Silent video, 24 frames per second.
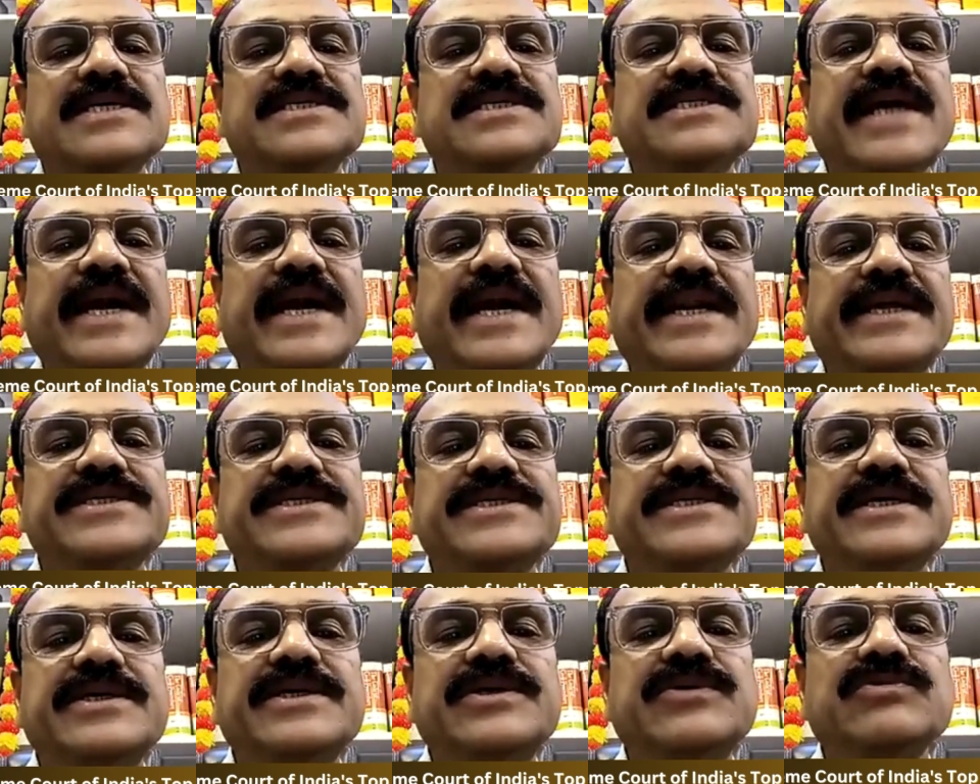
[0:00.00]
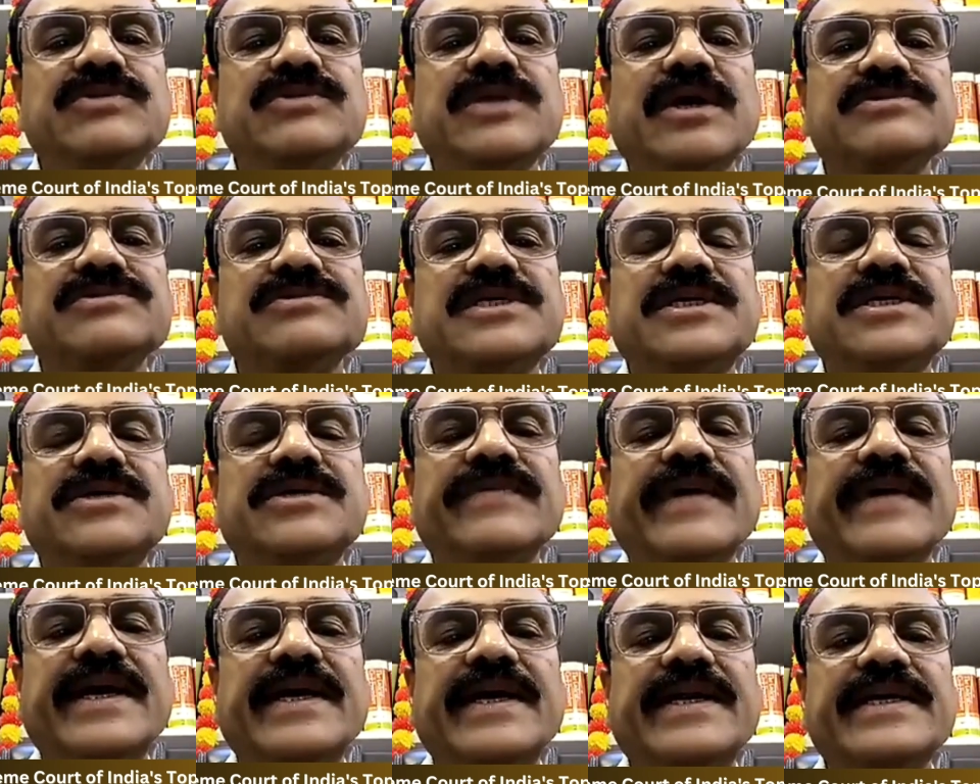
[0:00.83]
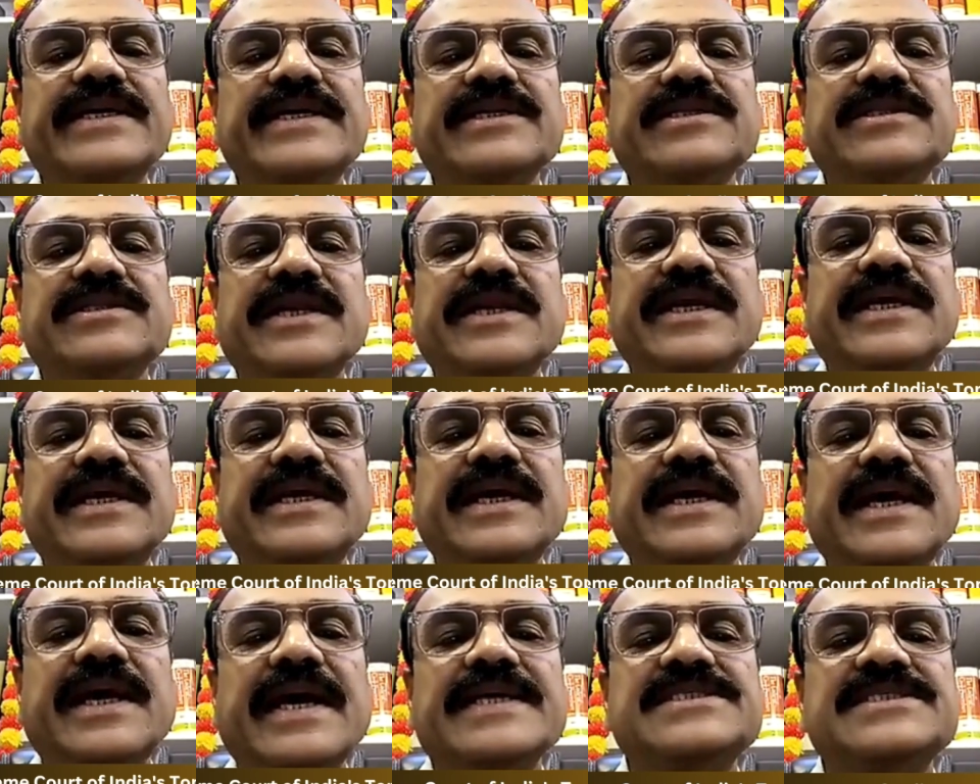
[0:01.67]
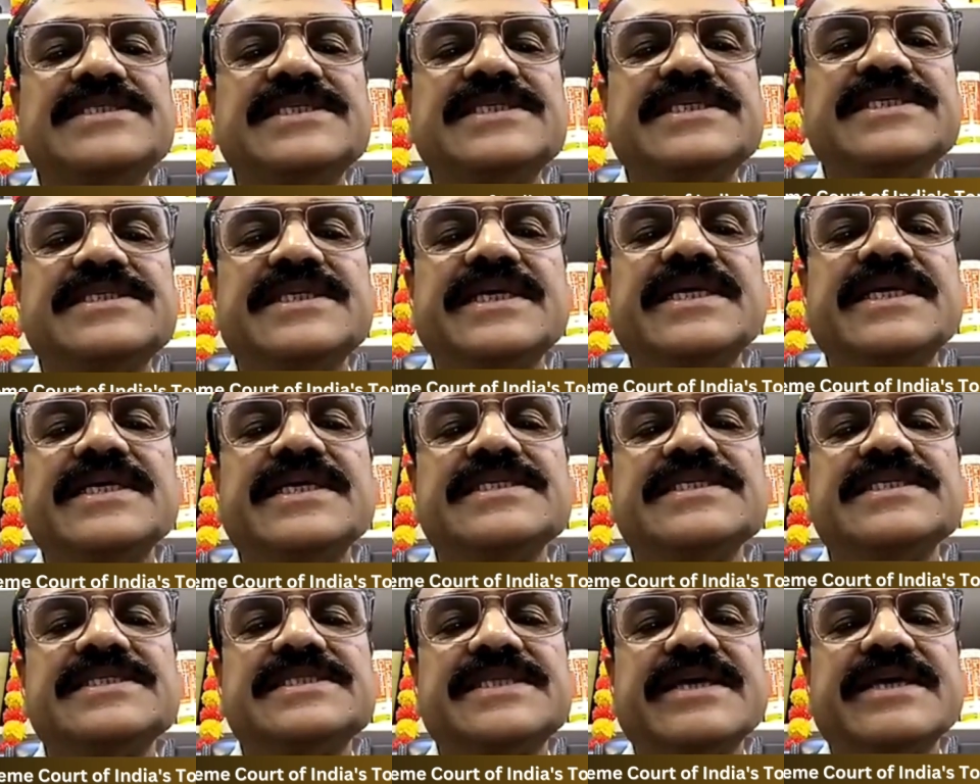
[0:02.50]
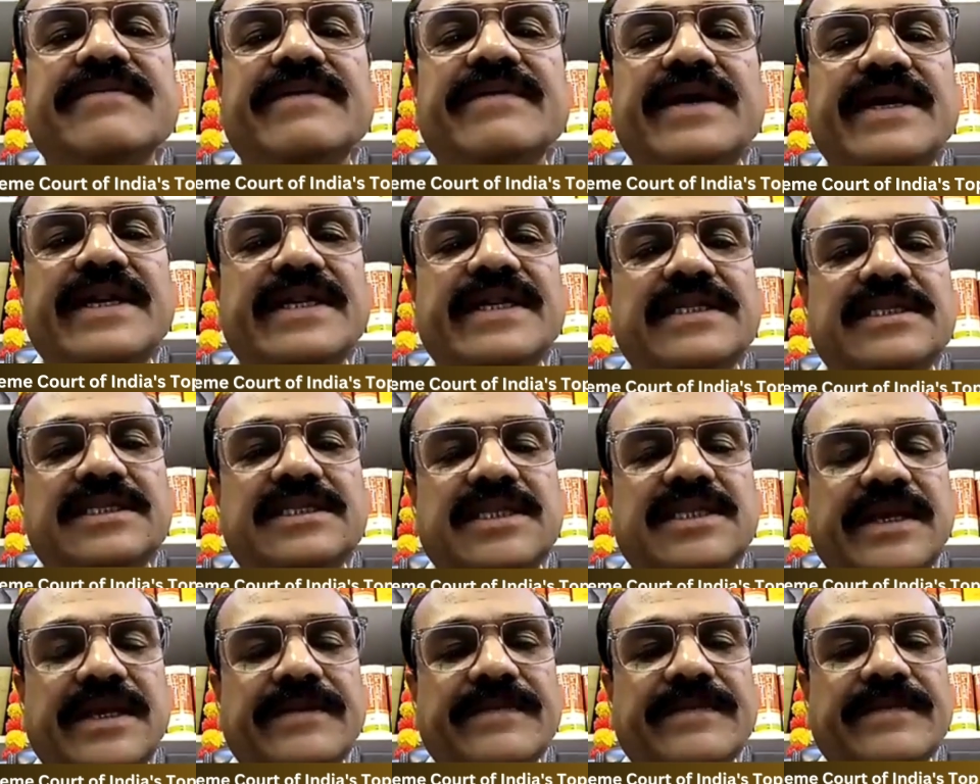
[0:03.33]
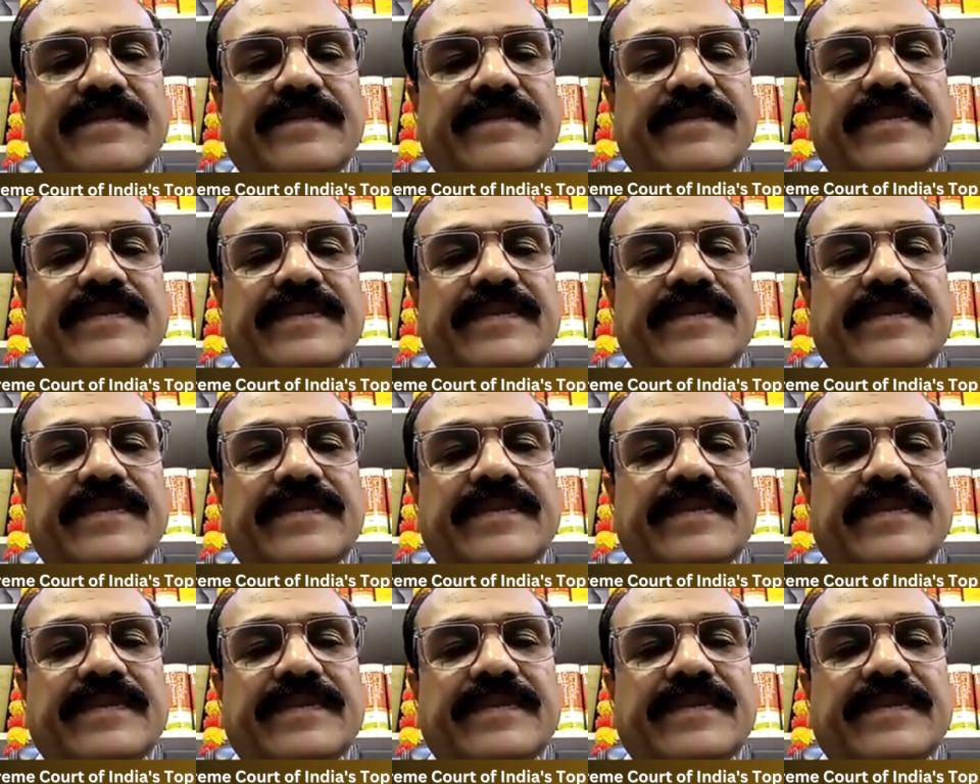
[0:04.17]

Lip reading: Citation 2023 SCC 73.